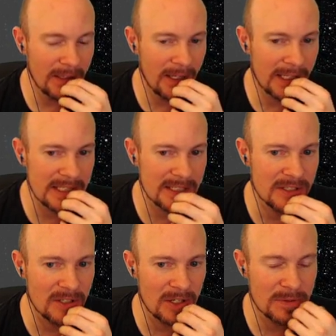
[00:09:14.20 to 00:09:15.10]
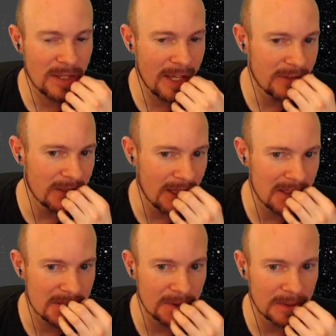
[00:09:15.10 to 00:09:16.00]
I guess it starts with heavy
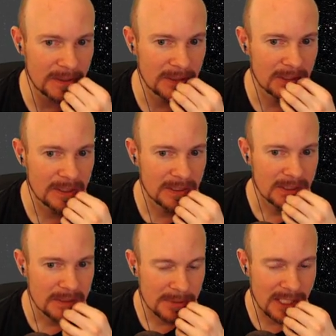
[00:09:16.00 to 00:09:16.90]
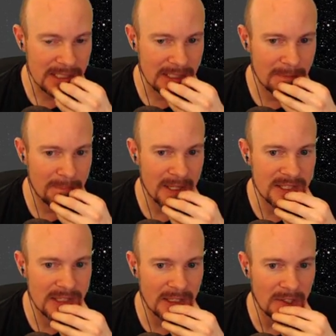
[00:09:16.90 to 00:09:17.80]
laser. That's like the
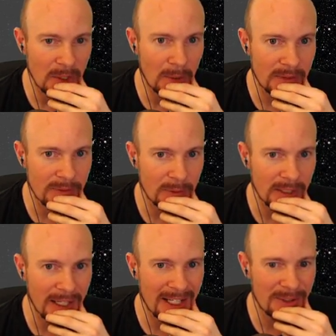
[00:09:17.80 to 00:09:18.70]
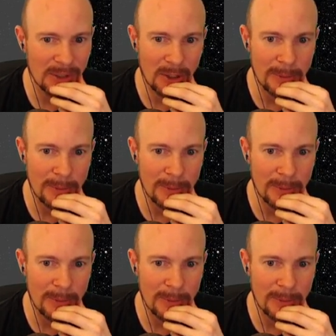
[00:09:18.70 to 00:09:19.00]
best thing going for it. I don't know